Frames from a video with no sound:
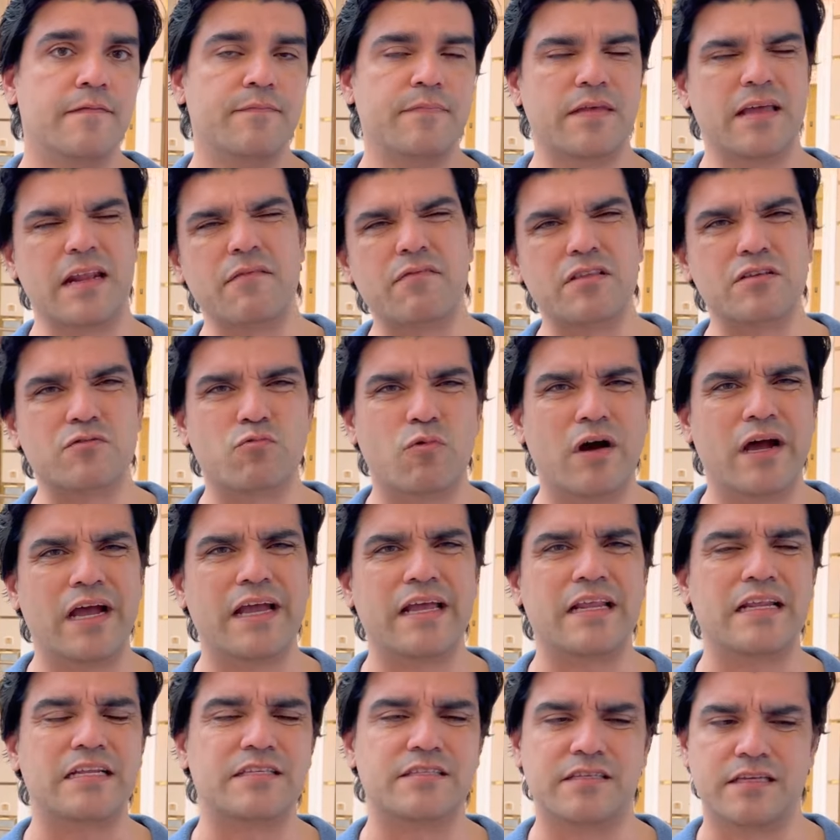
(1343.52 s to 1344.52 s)
Everything's
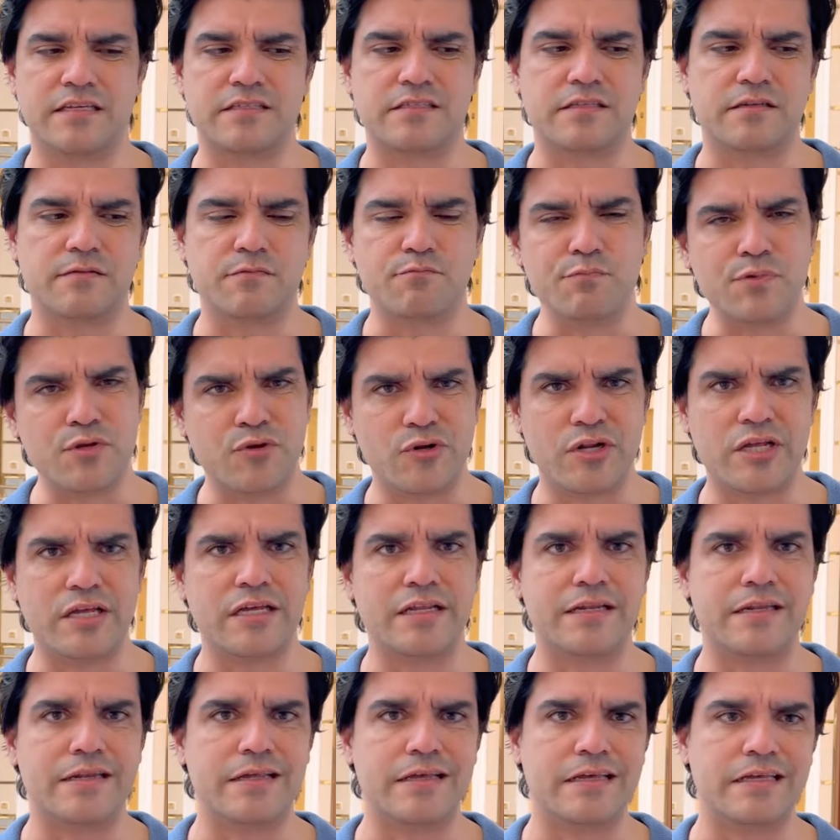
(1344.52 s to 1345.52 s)
white. It's
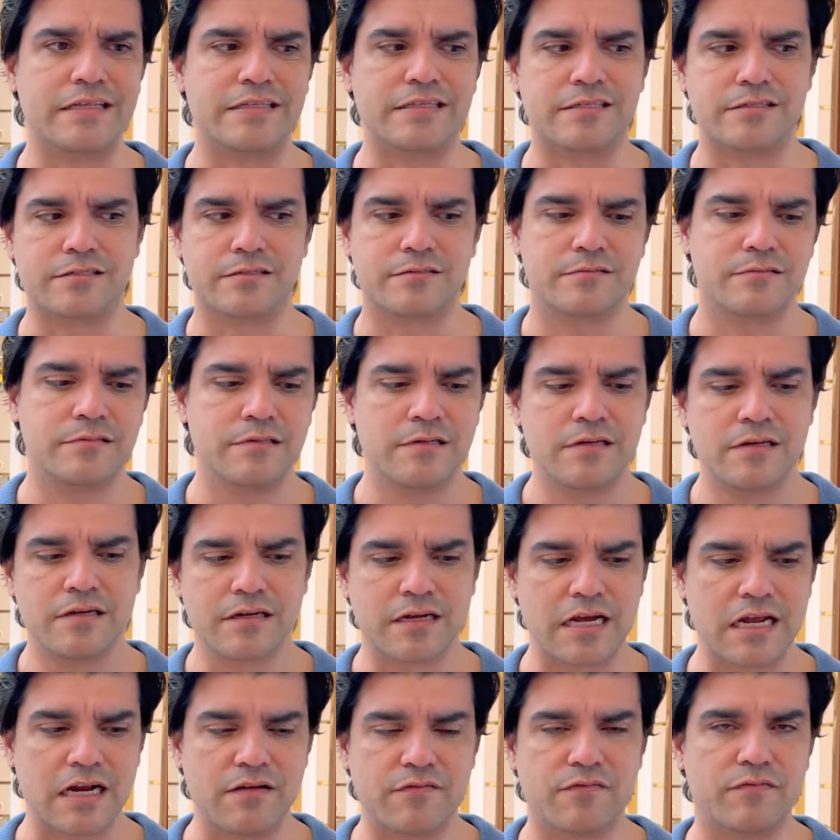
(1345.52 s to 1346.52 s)
muted. It's
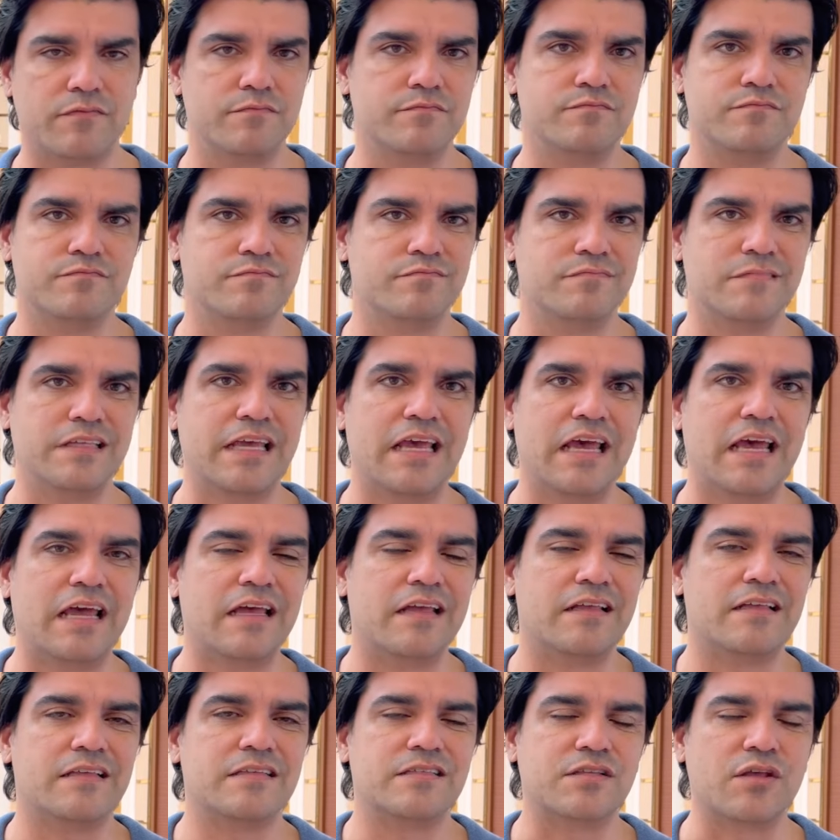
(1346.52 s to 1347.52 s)
kind of
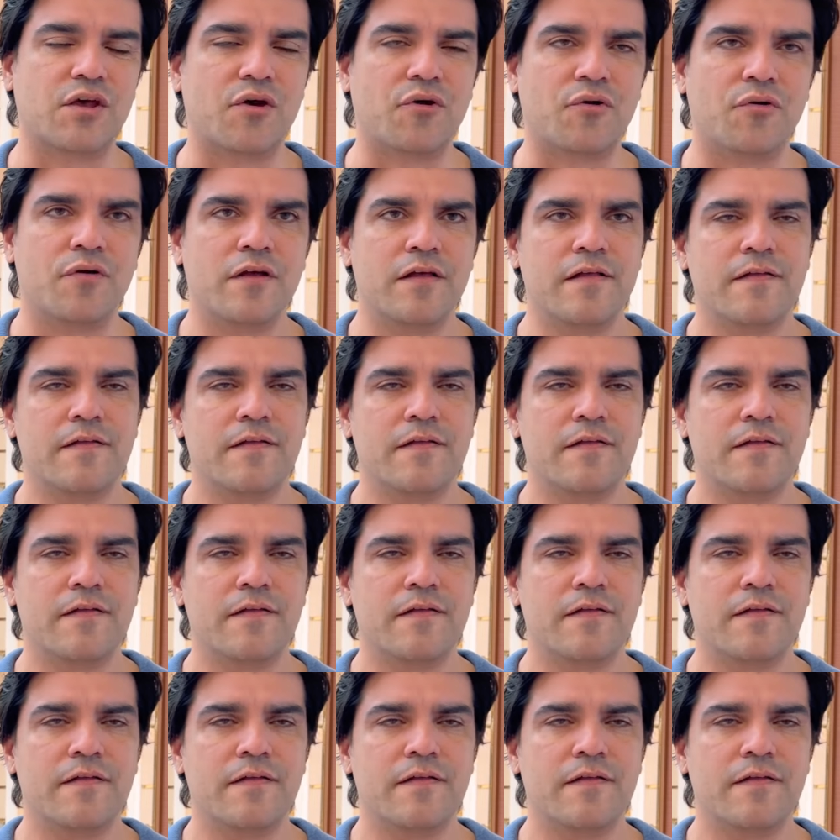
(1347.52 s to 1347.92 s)
So